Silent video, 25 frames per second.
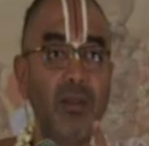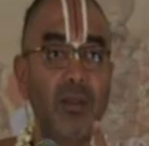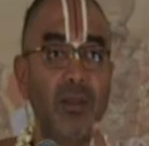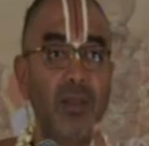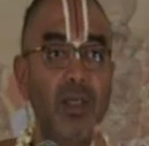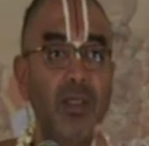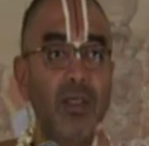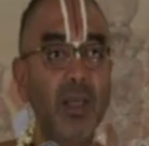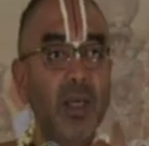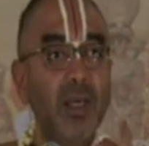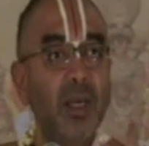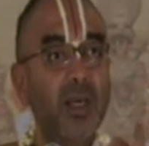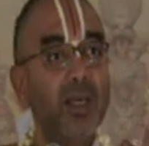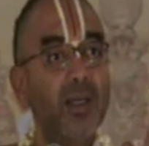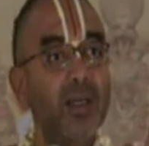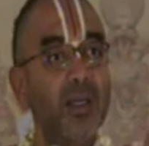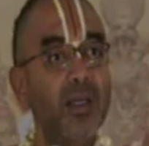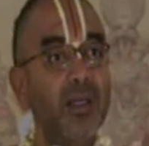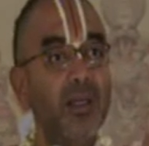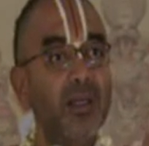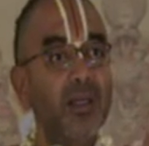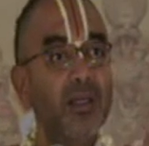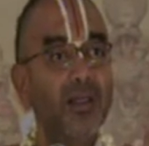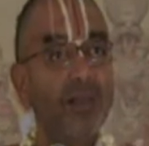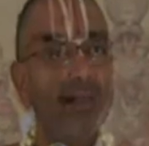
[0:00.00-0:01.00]
That's a curtain.
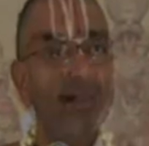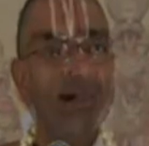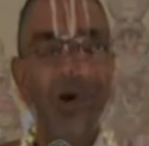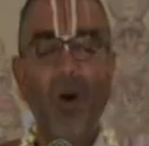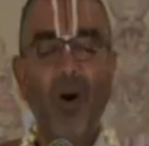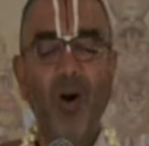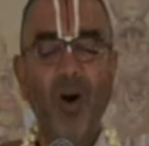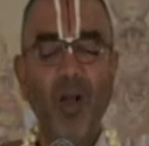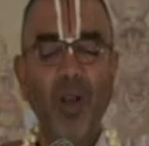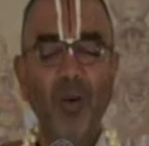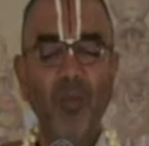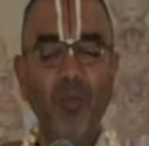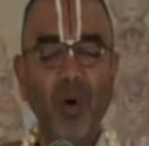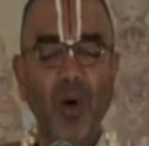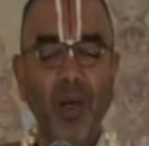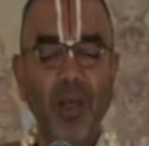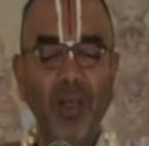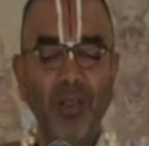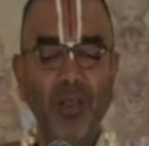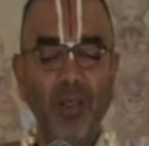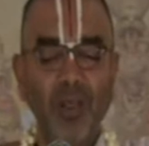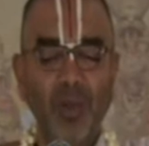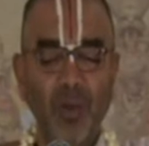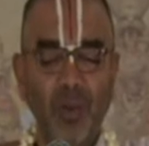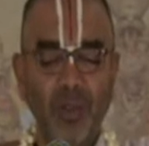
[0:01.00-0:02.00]
All
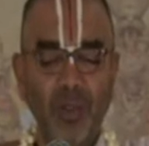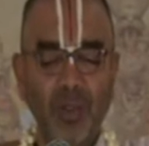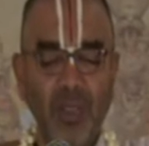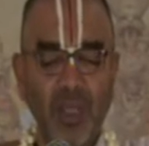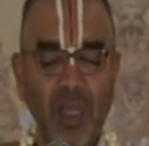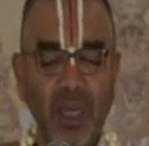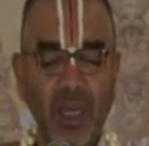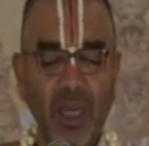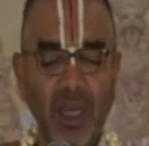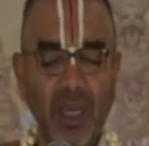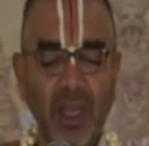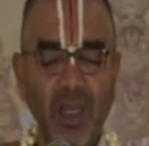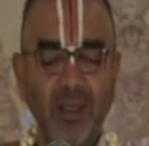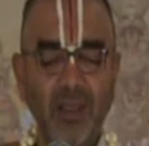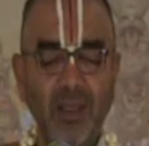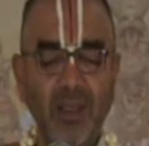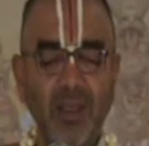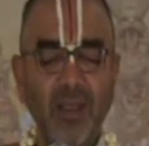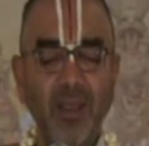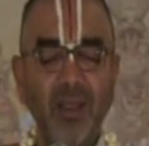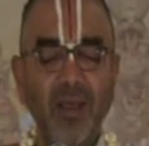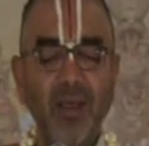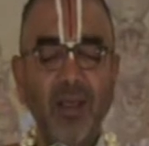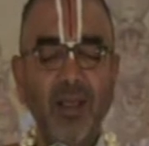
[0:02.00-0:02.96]
boys closed their eyes.